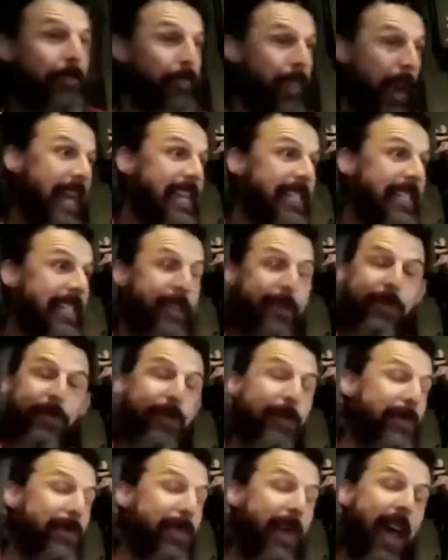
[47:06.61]
painting
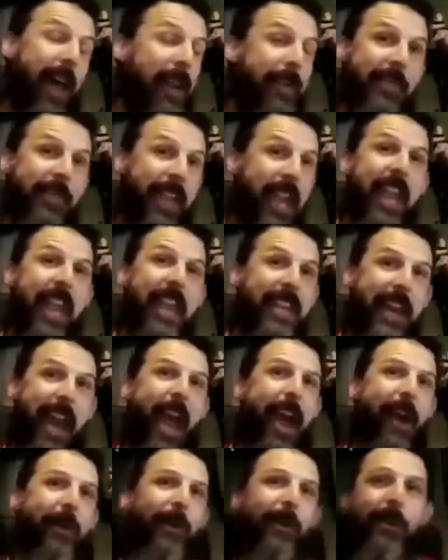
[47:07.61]
for 5 to 8
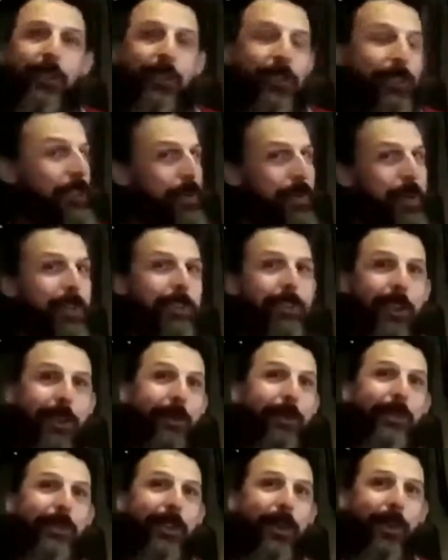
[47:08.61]
hours, doing
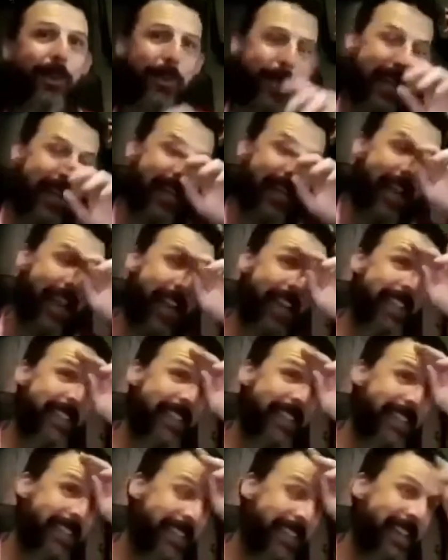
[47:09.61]
shows on the
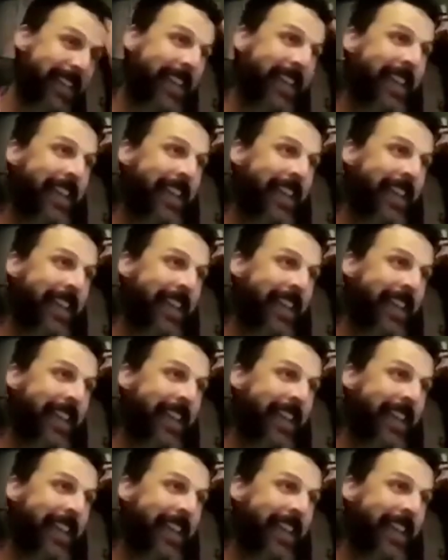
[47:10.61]
weekends.